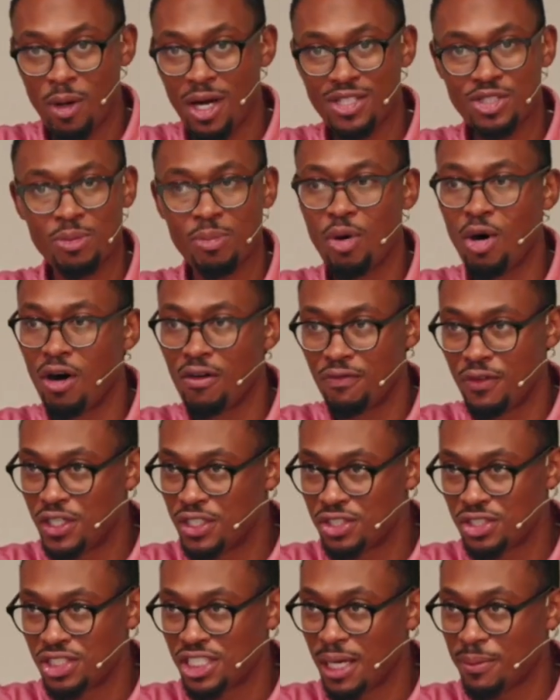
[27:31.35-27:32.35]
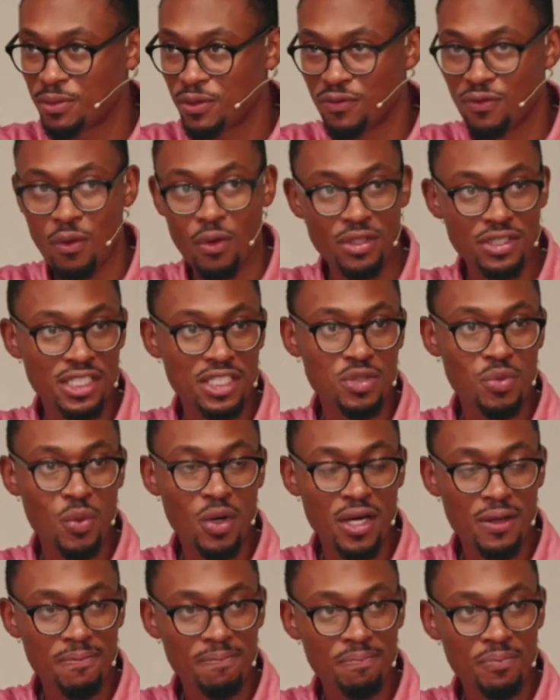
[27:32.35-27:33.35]
The Apostle Paul, Ephesians chapter 4,
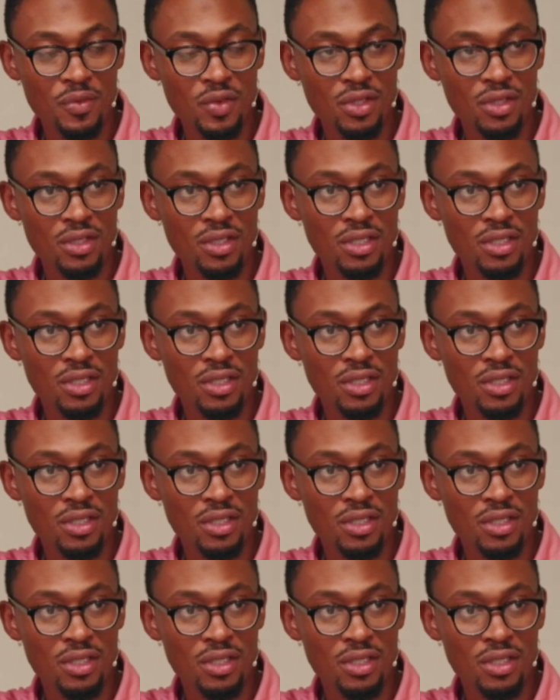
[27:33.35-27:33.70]
says what?